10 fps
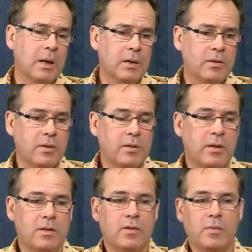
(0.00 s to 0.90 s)
So
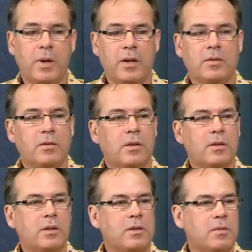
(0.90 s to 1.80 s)
essentially, if the patient's got
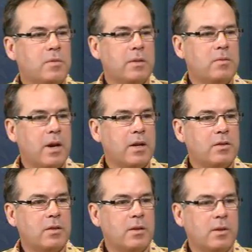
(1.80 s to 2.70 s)
an itchy red
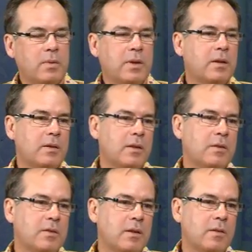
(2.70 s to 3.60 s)
rash, then we're going to need
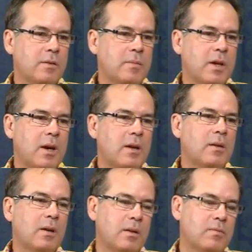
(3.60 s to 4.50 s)
to settle them down,
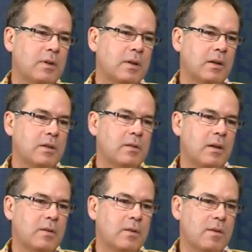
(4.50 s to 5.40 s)
and it really gets
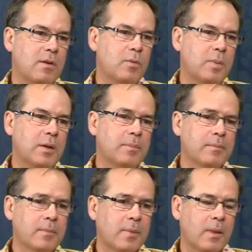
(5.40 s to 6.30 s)
down to the therapy.
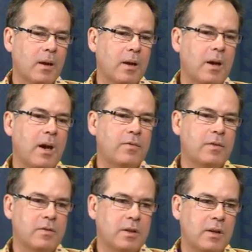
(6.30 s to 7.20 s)
And after
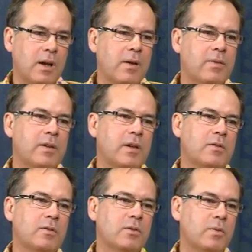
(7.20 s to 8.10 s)
you've seen half a
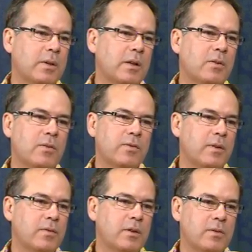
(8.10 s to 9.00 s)
dozen or 20 or
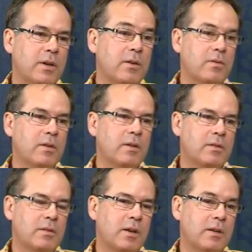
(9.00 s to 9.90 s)
50 or 100, then you
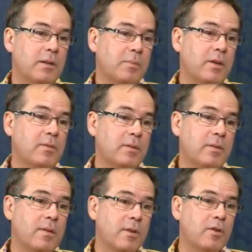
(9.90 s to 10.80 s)
start to get better at the
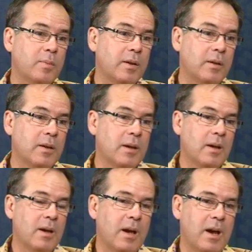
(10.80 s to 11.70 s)
therapy.
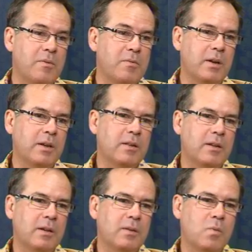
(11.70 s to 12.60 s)
Yep. And
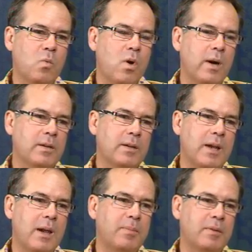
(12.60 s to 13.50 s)
really, why did it
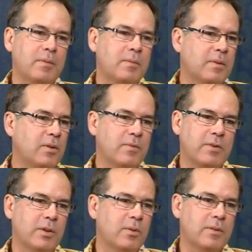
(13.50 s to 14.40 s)
happen? We're not
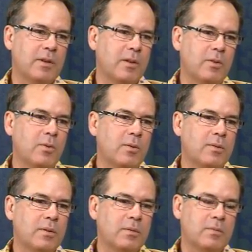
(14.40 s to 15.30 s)
very good at that at all.
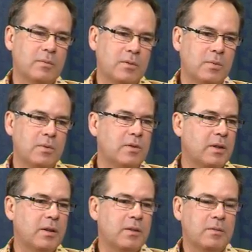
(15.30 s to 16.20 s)
And you would have
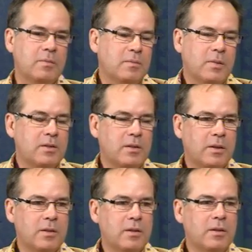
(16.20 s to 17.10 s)
seen, and I see
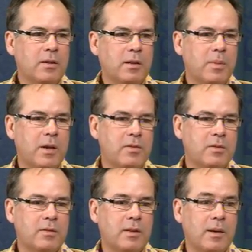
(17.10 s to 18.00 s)
continually
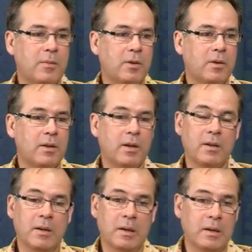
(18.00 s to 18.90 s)
patients who come along and go,
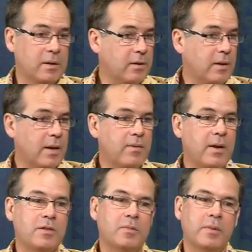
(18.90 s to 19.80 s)
I don't have
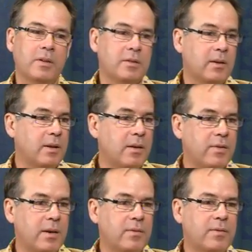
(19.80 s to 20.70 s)
asthma, I don't have
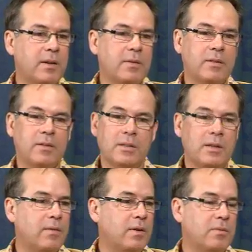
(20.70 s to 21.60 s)
hay fever, I didn't
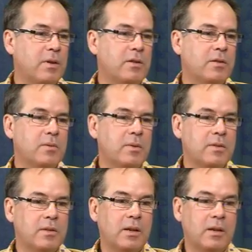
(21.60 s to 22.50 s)
have any rashes when I
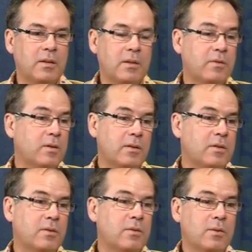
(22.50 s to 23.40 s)
was a kid, and I've got
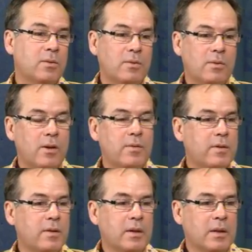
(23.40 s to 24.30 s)
this all
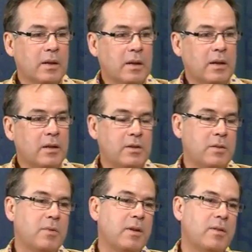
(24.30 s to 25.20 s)
over itchy
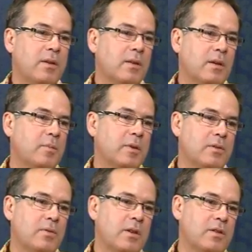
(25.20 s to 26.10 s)
red thing that I've been
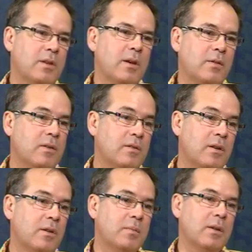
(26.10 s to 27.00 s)
scratching at, and it's
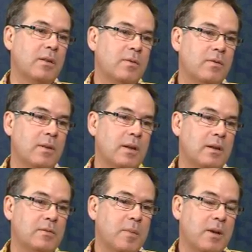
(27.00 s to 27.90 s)
only been there for the
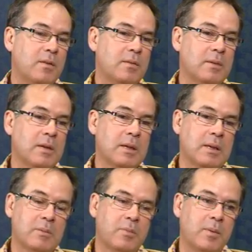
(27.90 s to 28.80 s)
last month.
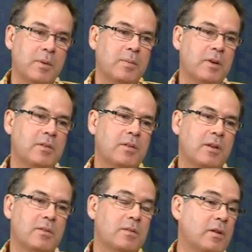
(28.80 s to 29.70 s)
Probably most of
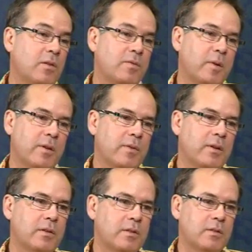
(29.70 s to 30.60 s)
those are set off by
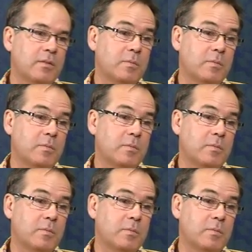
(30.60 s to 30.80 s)
viruses.